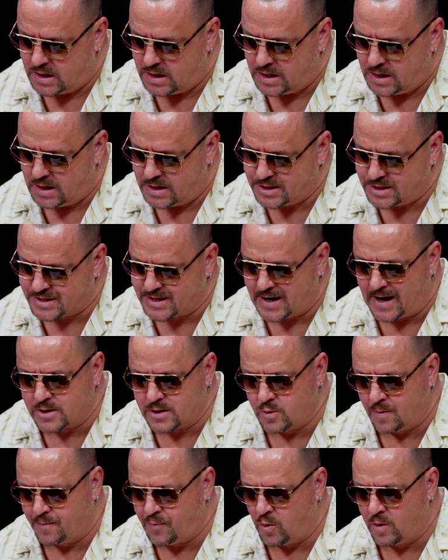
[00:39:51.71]
It just got to
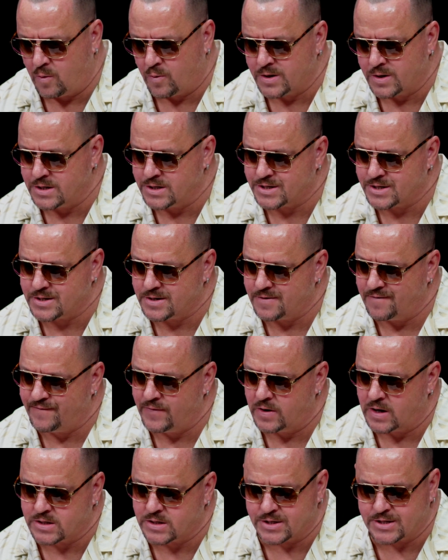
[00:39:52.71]
a point where you feel
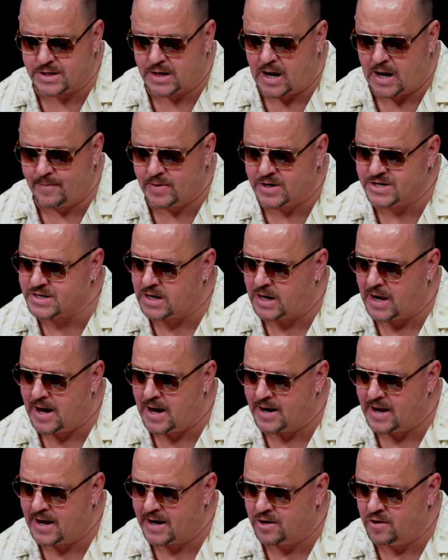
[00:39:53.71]
like there's an ominous cloud
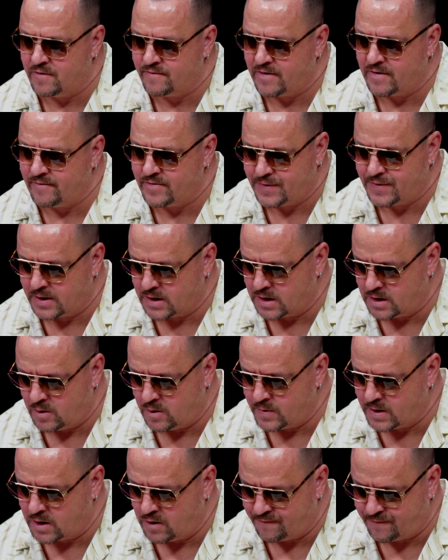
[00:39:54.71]
hanging over everything. We
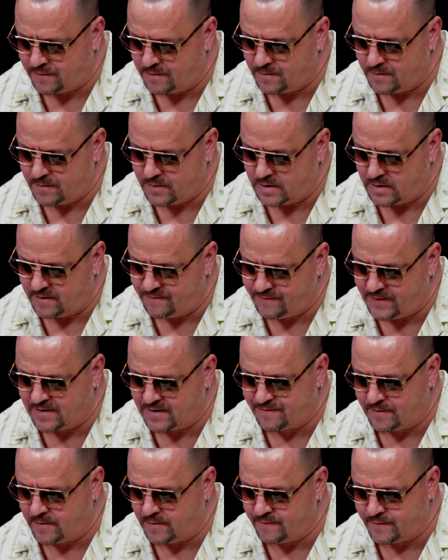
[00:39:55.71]
go from
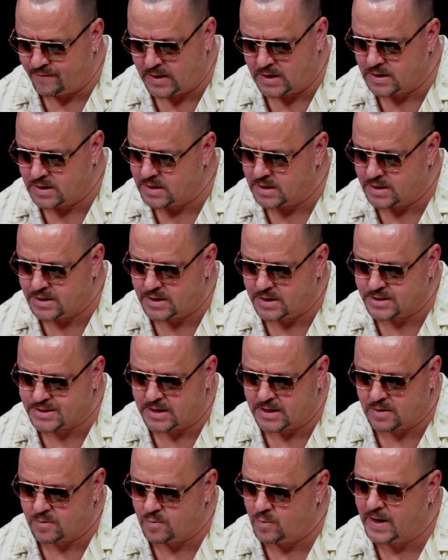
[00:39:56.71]
event. It's
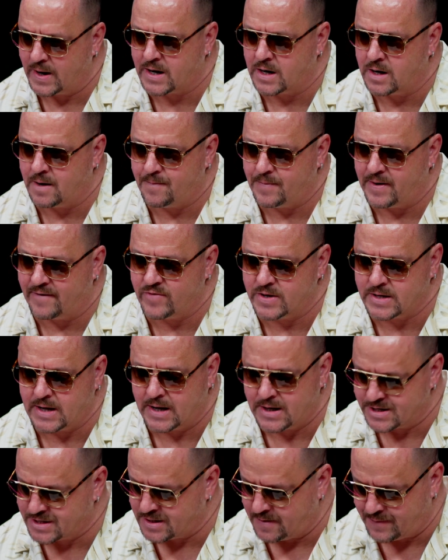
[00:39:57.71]
like waking up every day to
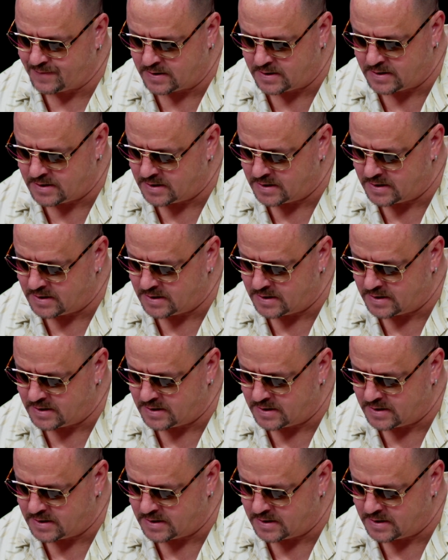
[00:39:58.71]
something